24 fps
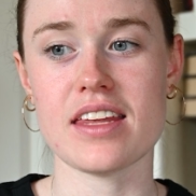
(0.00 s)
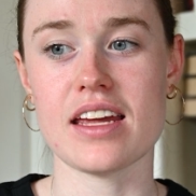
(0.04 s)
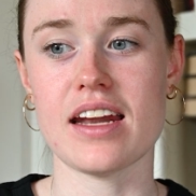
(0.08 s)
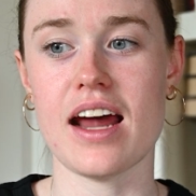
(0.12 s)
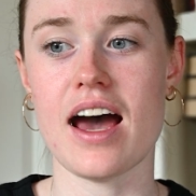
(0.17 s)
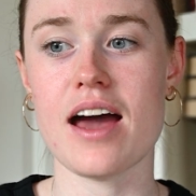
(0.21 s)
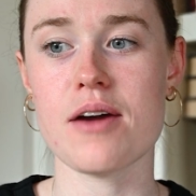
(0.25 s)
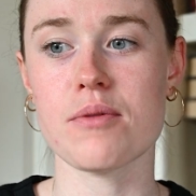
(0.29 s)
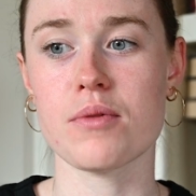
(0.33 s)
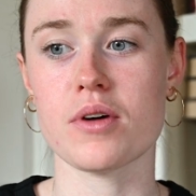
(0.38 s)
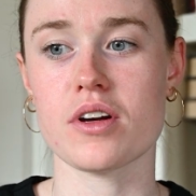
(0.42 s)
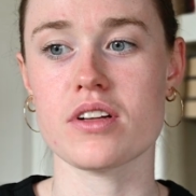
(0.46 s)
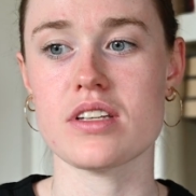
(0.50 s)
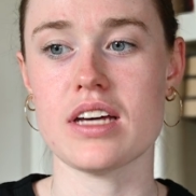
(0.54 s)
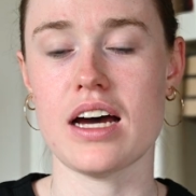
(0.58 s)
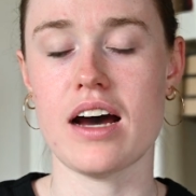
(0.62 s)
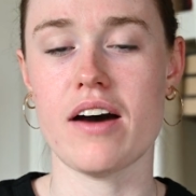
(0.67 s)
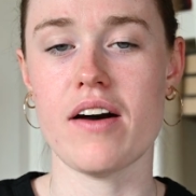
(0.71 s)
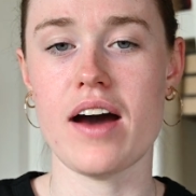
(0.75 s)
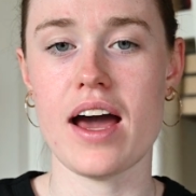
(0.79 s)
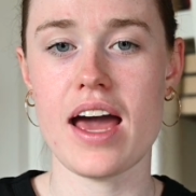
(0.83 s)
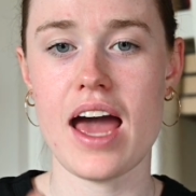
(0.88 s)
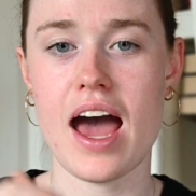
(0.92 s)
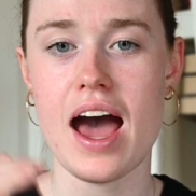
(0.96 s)
and I worked
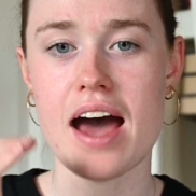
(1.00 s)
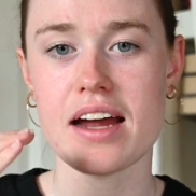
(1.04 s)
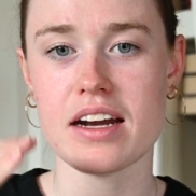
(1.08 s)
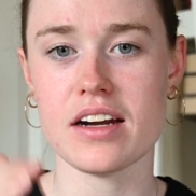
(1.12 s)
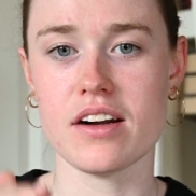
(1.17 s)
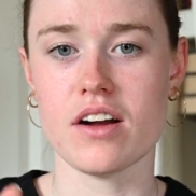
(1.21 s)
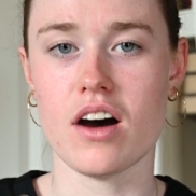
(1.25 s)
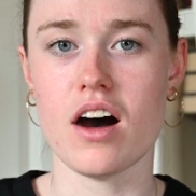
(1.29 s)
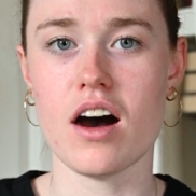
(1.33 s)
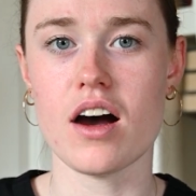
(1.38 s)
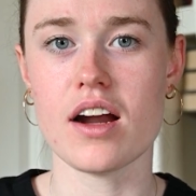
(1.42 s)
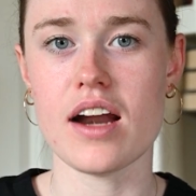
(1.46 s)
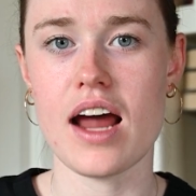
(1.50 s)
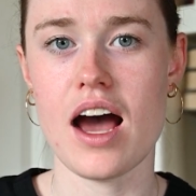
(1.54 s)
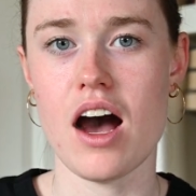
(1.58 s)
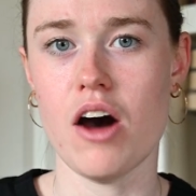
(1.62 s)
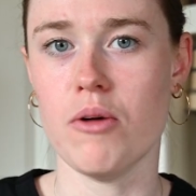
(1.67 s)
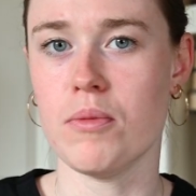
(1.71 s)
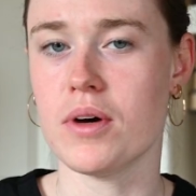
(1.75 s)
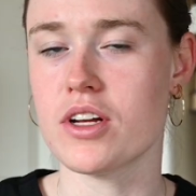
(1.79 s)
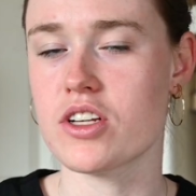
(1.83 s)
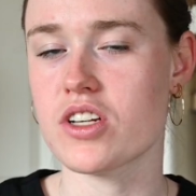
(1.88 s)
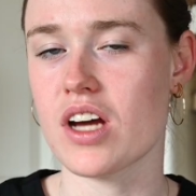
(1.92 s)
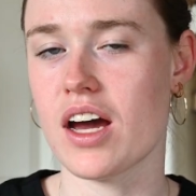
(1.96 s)
out, I added on how
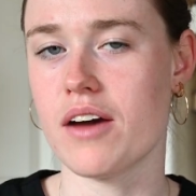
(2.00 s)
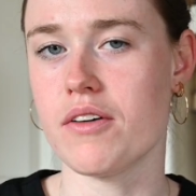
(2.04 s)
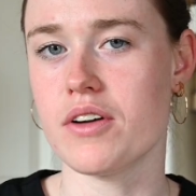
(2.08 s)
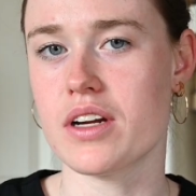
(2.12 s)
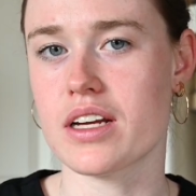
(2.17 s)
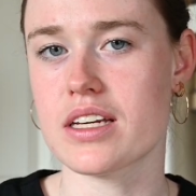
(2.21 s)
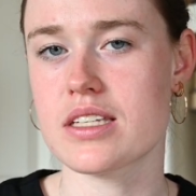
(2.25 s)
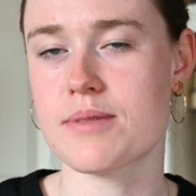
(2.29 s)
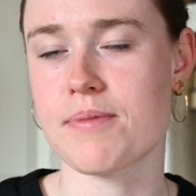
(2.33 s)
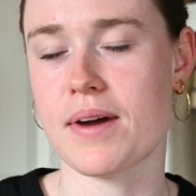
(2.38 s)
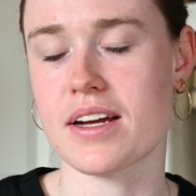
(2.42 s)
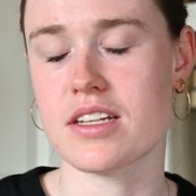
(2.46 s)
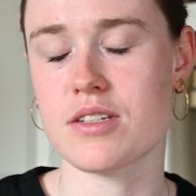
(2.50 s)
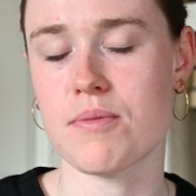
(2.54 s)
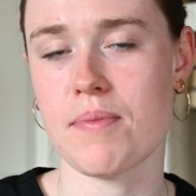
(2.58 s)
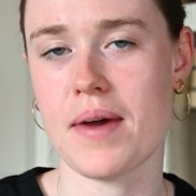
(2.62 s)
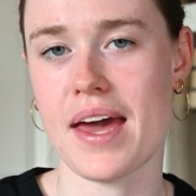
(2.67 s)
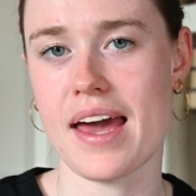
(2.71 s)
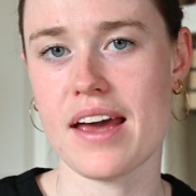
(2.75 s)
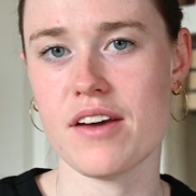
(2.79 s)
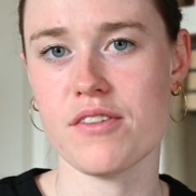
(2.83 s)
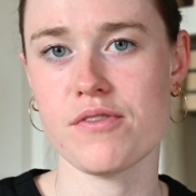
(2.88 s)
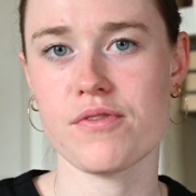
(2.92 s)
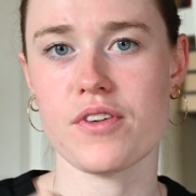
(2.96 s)
much I would expect to
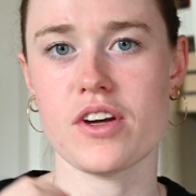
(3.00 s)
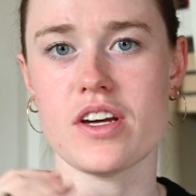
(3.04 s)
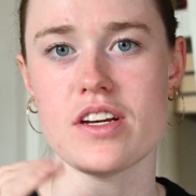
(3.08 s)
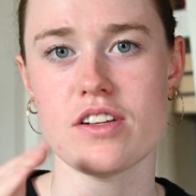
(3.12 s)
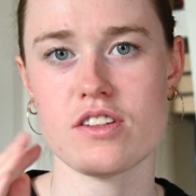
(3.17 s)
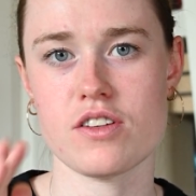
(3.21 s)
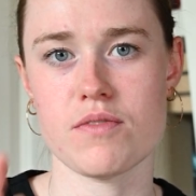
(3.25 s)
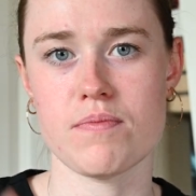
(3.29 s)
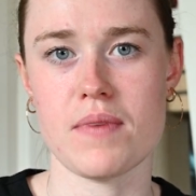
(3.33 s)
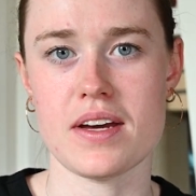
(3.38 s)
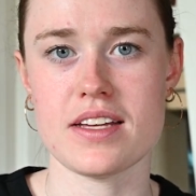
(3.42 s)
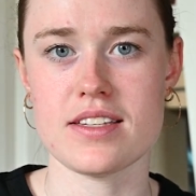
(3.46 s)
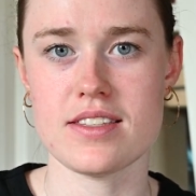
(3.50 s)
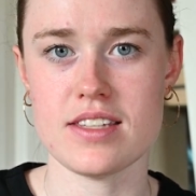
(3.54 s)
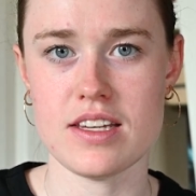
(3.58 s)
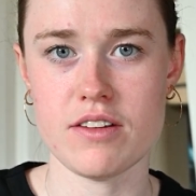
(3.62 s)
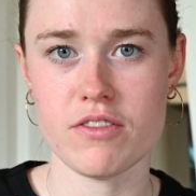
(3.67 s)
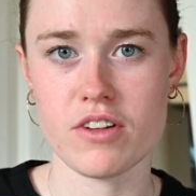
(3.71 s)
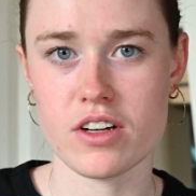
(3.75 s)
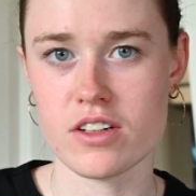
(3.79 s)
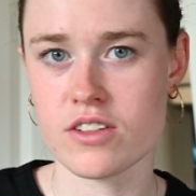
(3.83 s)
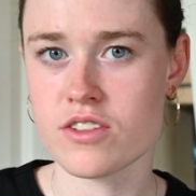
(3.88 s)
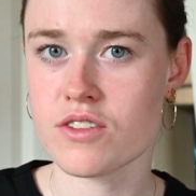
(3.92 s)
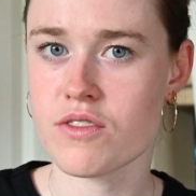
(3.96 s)
pay for each of my seat
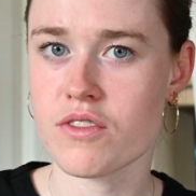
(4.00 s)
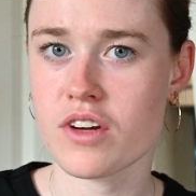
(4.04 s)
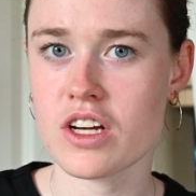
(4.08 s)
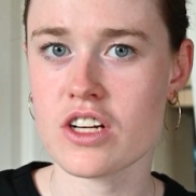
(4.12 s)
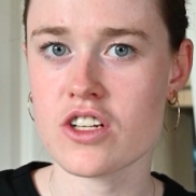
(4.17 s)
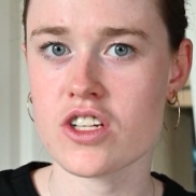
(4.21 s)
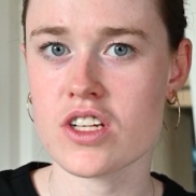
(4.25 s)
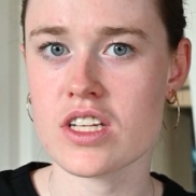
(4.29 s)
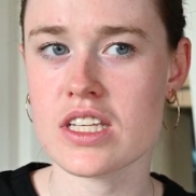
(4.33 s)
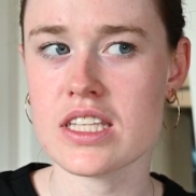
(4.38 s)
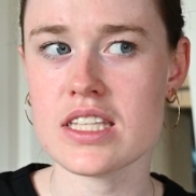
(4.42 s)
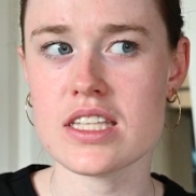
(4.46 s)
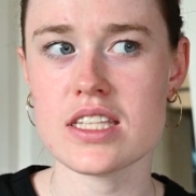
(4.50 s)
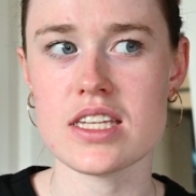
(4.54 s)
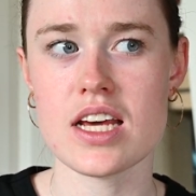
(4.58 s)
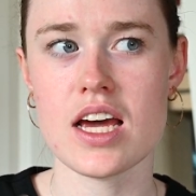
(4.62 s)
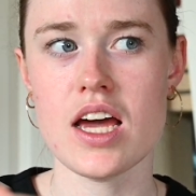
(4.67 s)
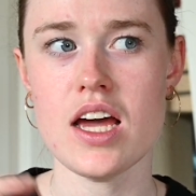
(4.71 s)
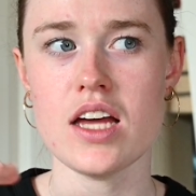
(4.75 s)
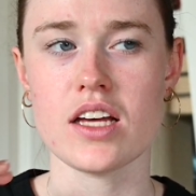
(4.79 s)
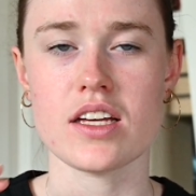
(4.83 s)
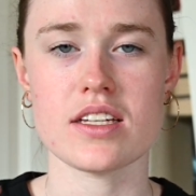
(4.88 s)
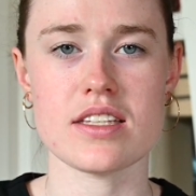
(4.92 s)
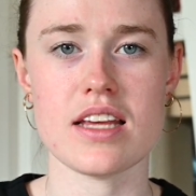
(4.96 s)
reservations,
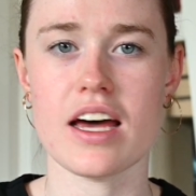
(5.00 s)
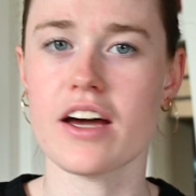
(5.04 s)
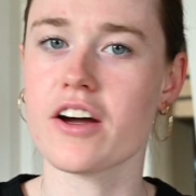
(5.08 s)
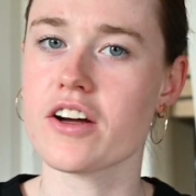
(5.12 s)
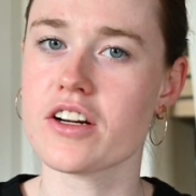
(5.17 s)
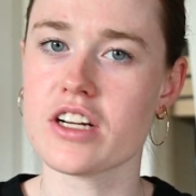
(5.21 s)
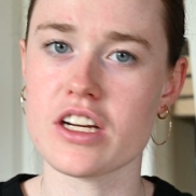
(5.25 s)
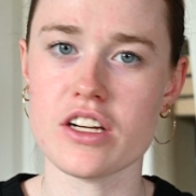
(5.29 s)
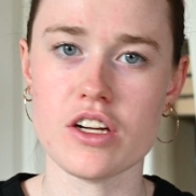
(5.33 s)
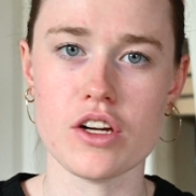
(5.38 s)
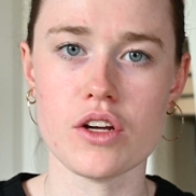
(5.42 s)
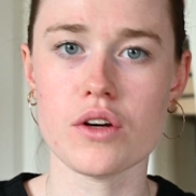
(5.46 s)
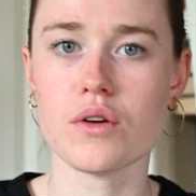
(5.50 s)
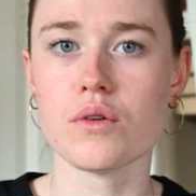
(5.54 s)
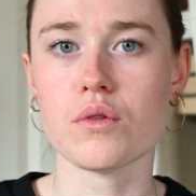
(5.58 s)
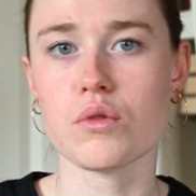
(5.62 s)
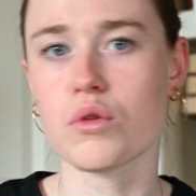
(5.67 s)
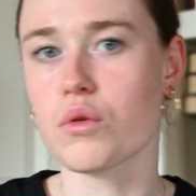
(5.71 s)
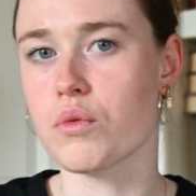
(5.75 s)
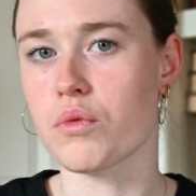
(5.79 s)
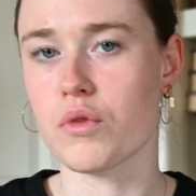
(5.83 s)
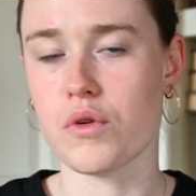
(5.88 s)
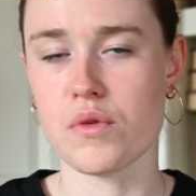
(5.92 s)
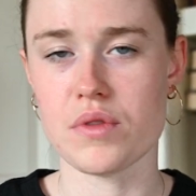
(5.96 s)
because I already knew
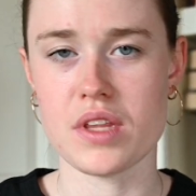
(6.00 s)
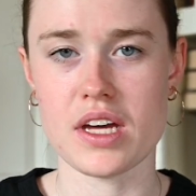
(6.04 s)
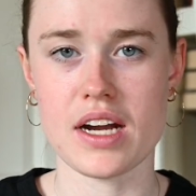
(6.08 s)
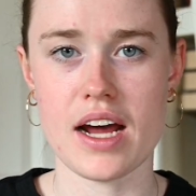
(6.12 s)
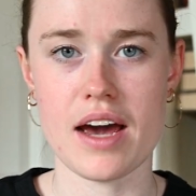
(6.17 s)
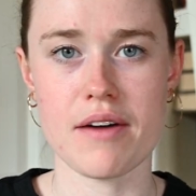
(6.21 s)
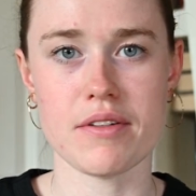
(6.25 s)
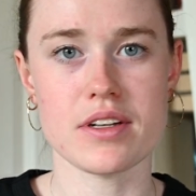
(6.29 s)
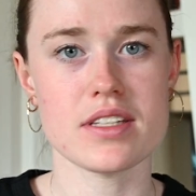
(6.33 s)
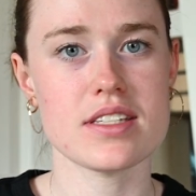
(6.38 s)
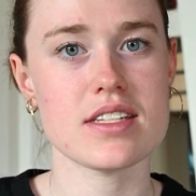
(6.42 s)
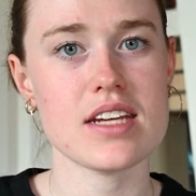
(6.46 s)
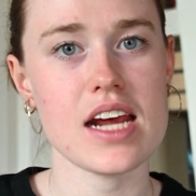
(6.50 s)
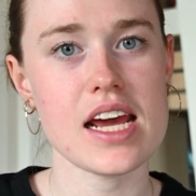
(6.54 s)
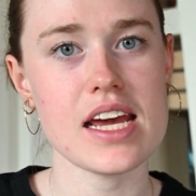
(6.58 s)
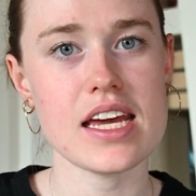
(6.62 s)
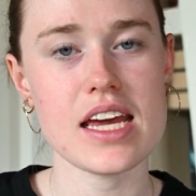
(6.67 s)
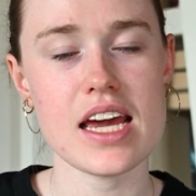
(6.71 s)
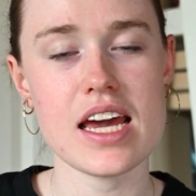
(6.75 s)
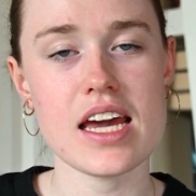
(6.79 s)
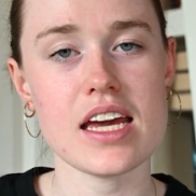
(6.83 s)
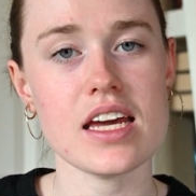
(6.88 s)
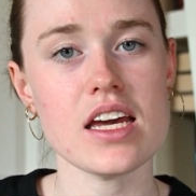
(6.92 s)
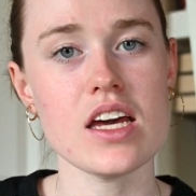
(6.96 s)
the route that I was
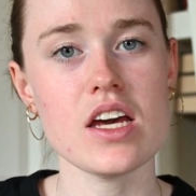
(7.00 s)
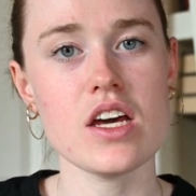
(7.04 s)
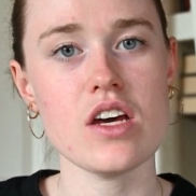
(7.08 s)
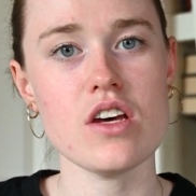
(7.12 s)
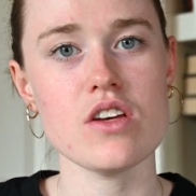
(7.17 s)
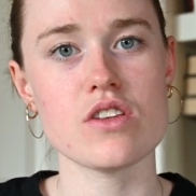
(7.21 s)
taking.